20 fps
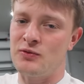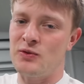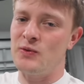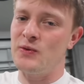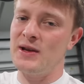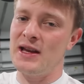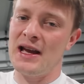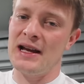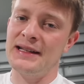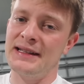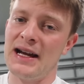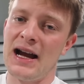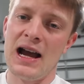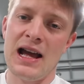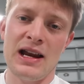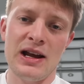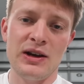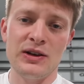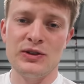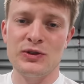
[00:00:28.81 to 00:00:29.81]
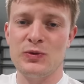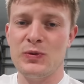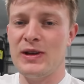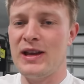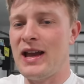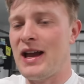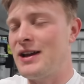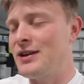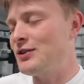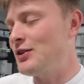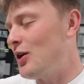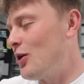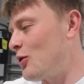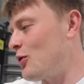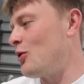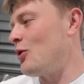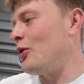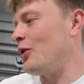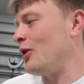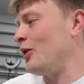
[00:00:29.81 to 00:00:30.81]
When we had dinos, we had no
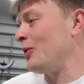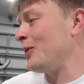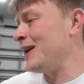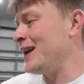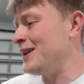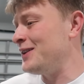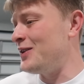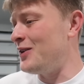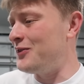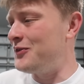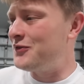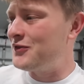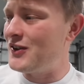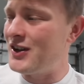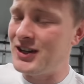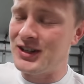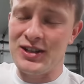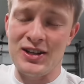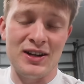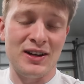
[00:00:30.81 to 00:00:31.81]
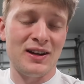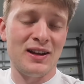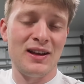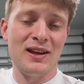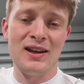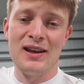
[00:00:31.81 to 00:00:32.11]
coral, we had no fish, and